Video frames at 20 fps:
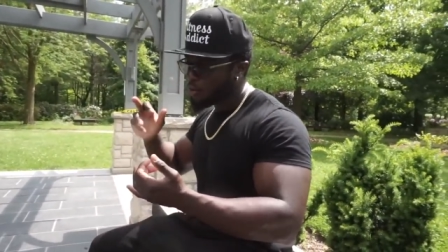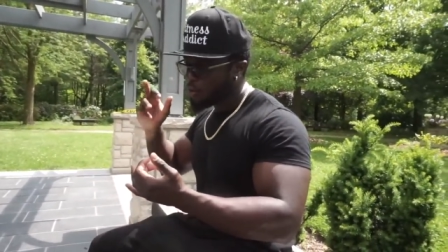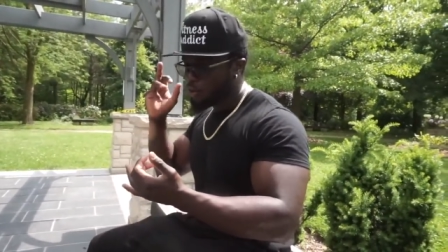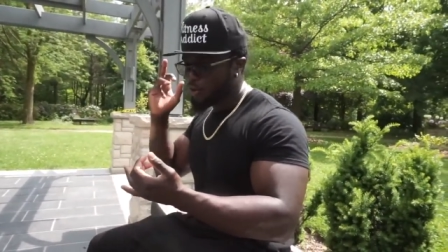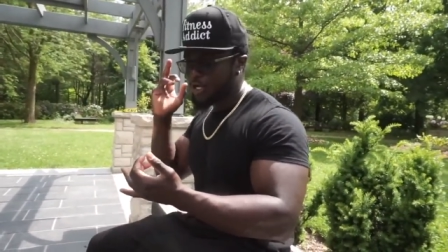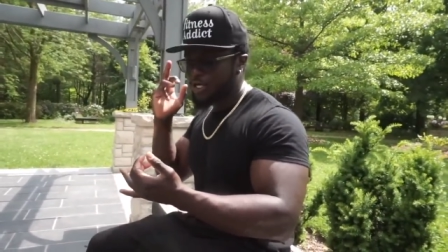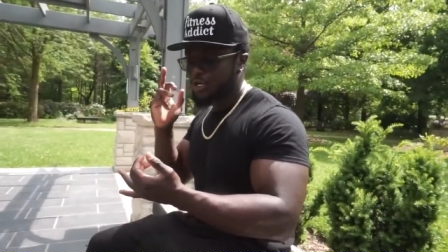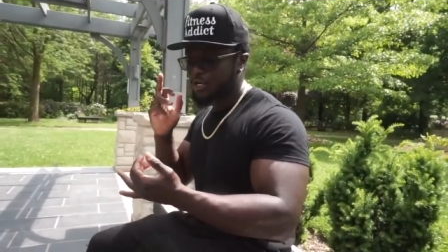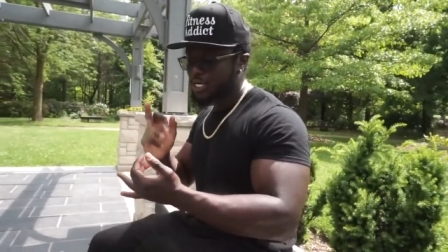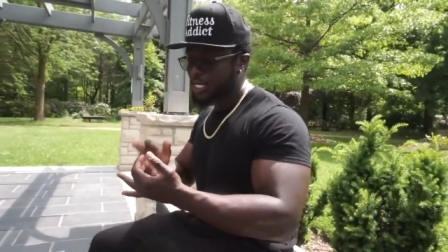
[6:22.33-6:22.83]

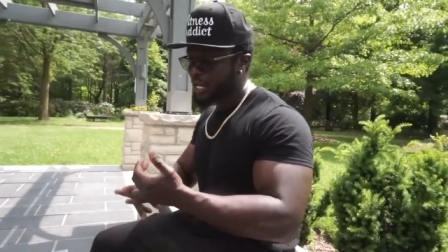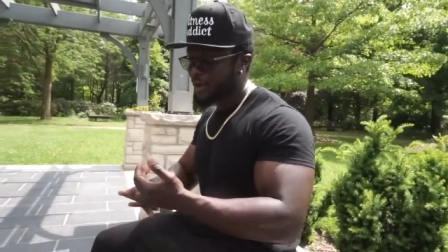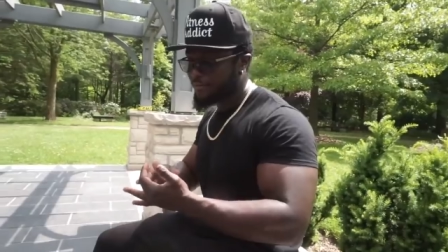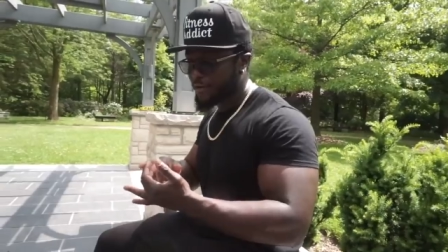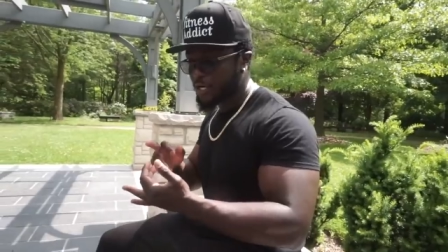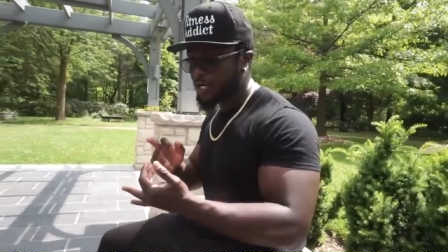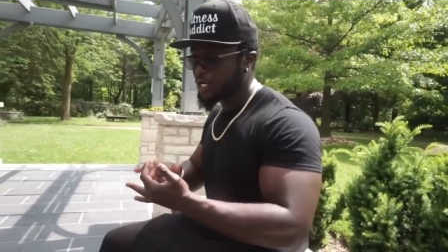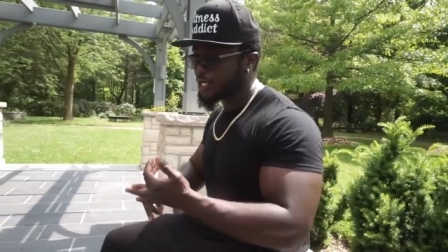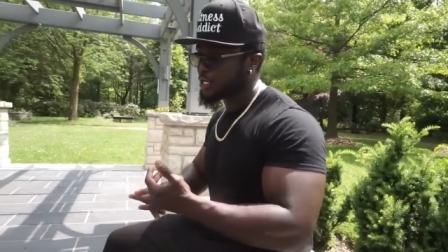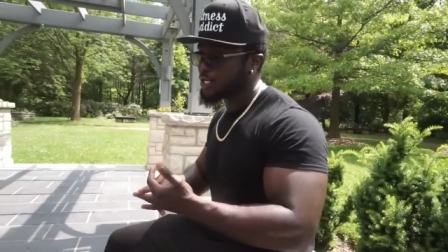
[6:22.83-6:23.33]
or you're
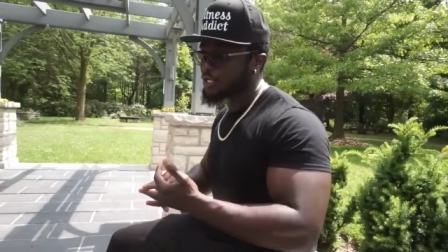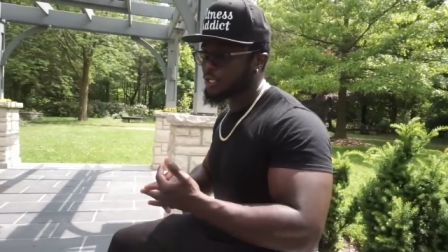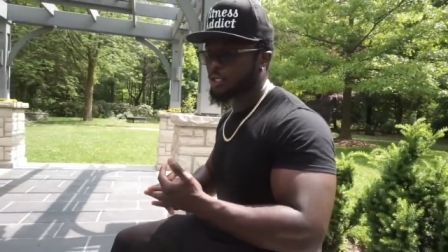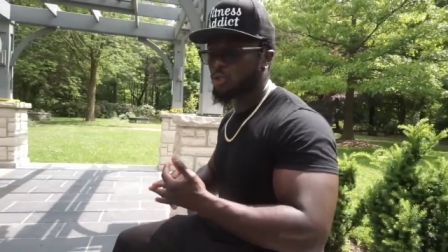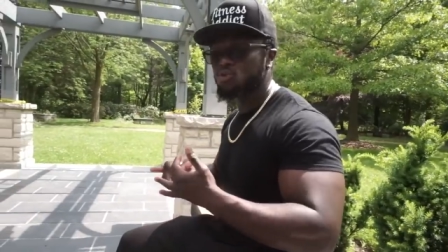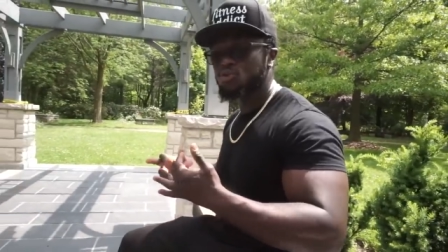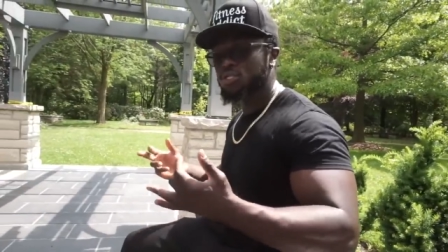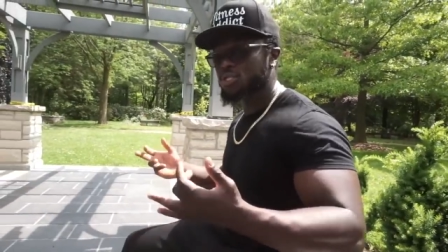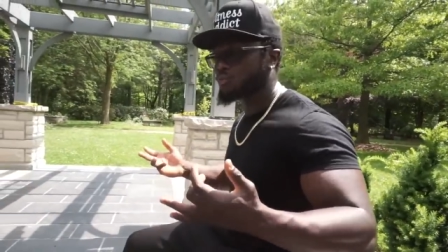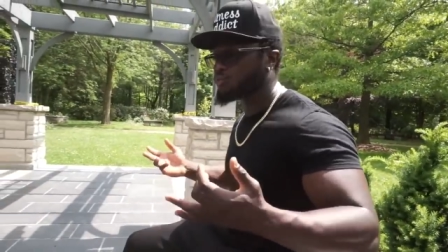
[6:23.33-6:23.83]
never going to
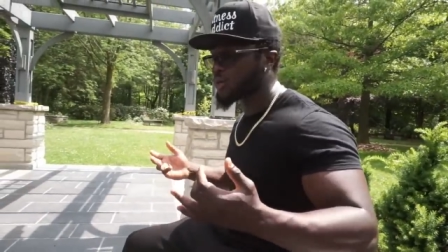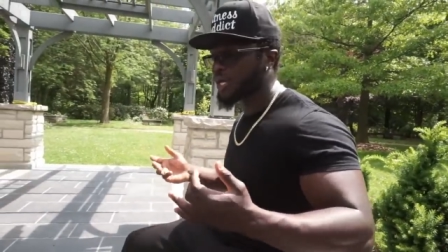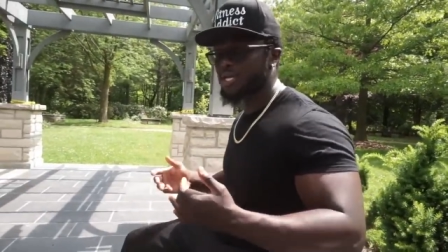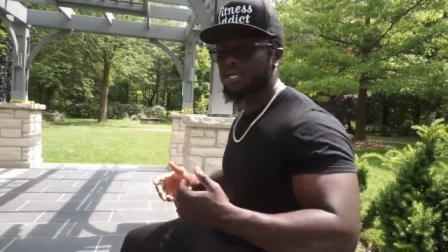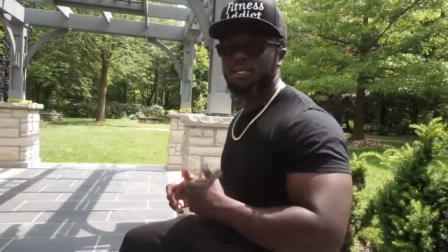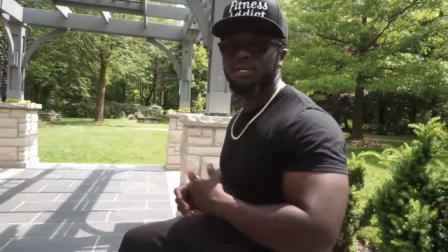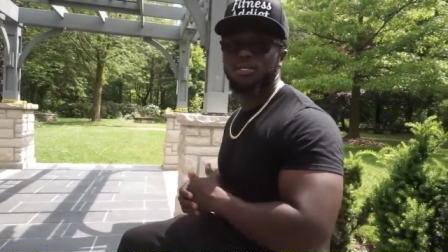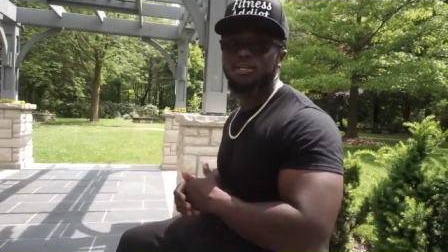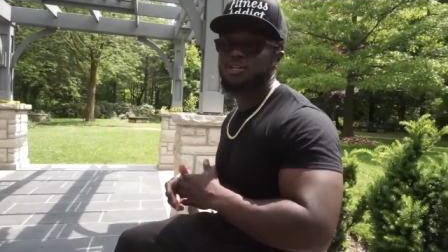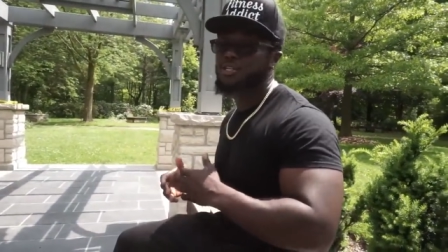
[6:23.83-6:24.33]
lose the
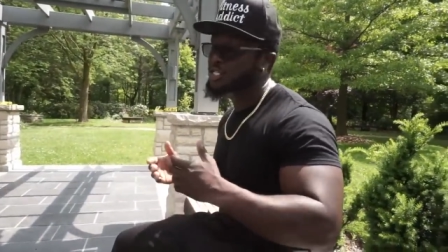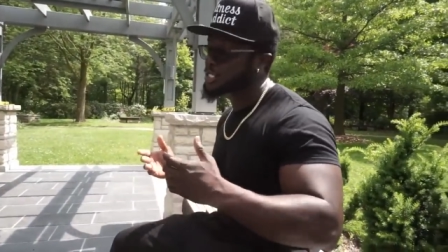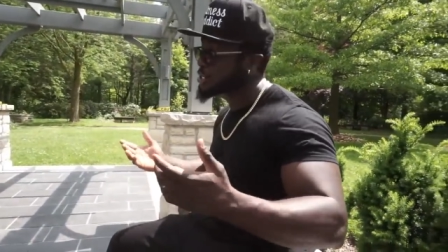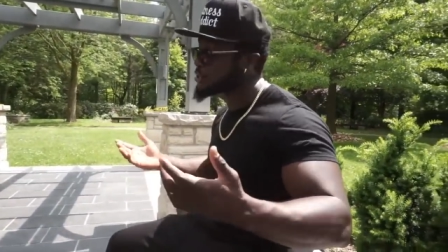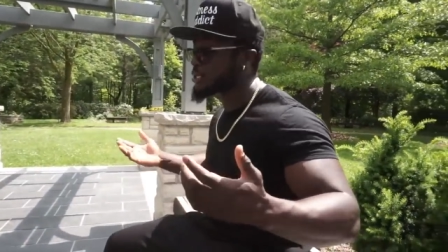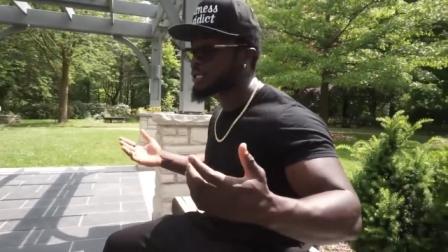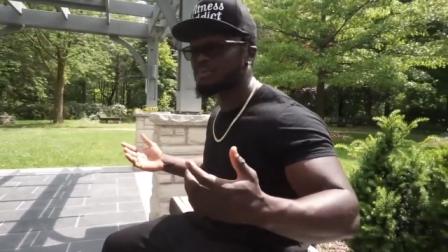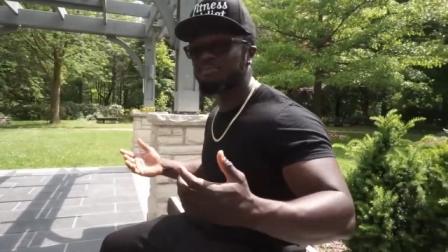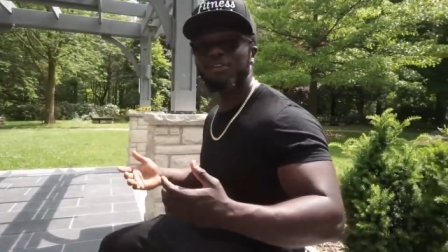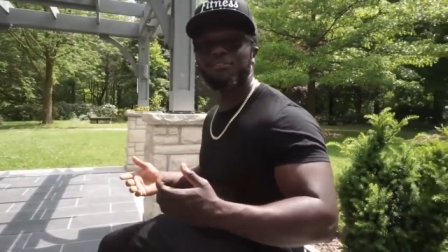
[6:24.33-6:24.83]
weight. You're
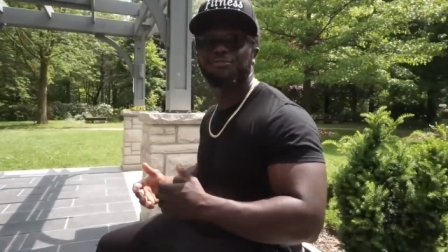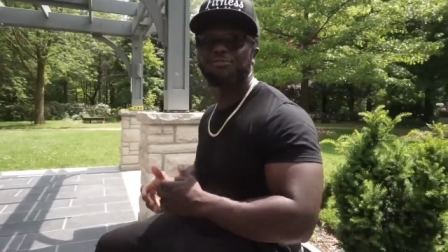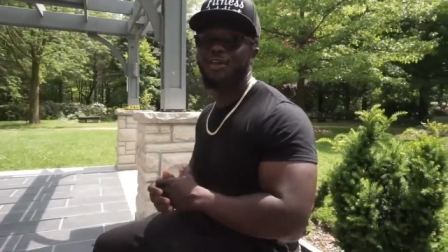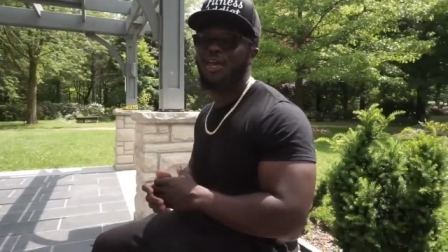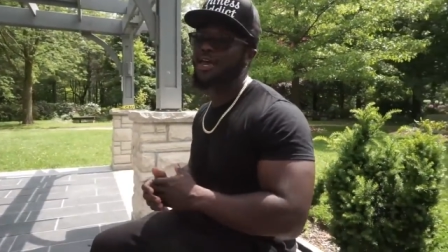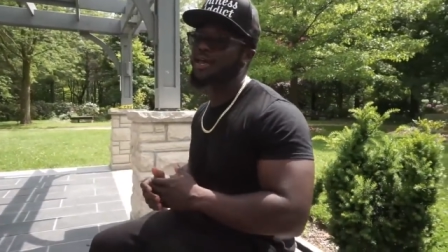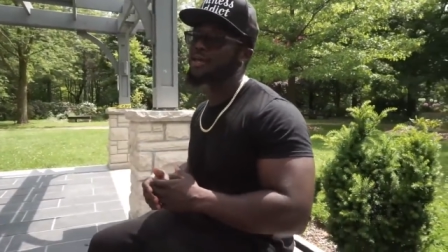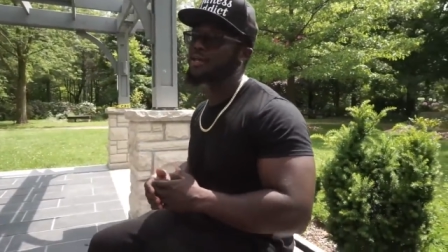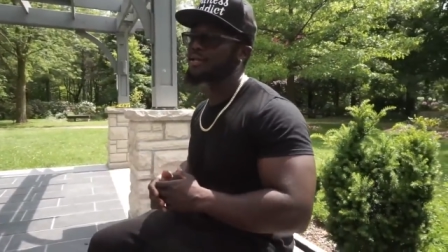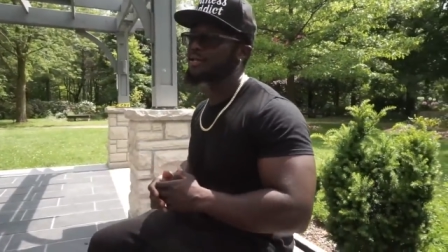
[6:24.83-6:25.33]
still going to be
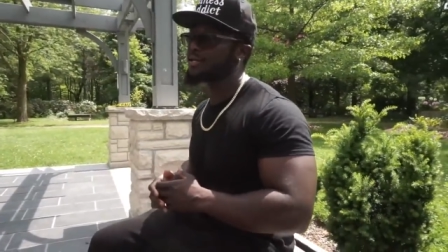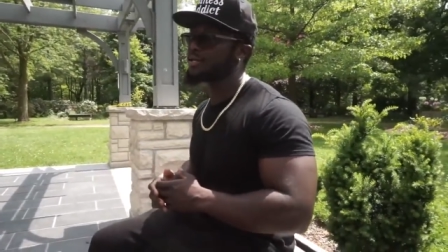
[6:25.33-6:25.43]
fat.